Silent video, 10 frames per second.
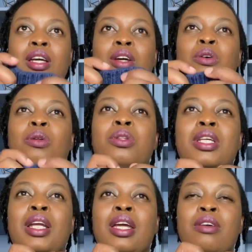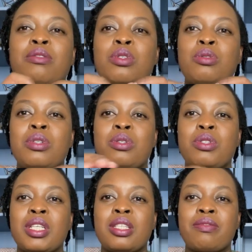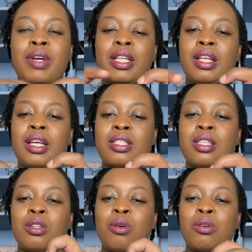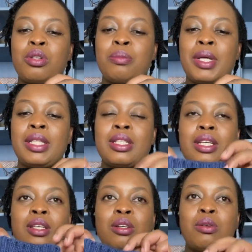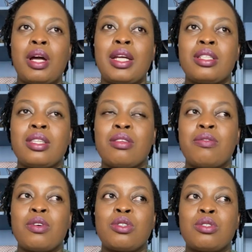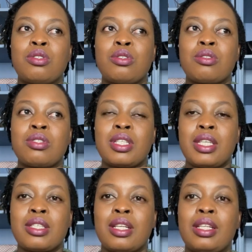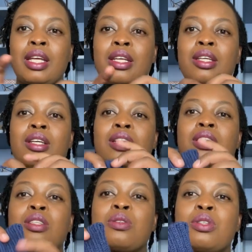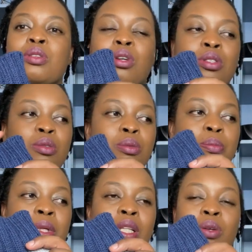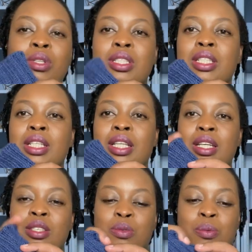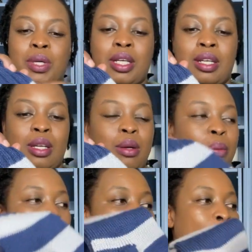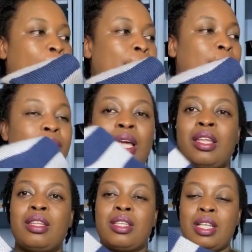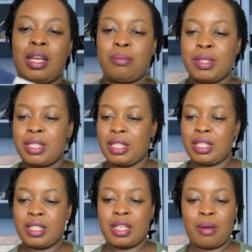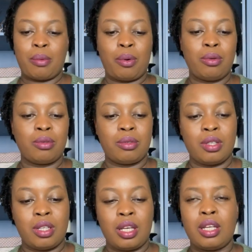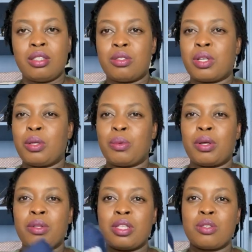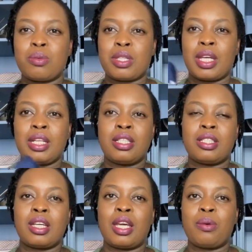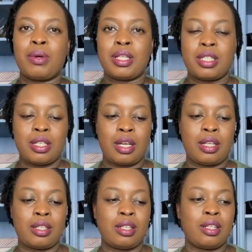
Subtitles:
All that I have to do is to just finalize the document. I did the photos yesterday, so it's going to be launching next week. And the name is Lisebo, and you can work on this with any DK weight yarn.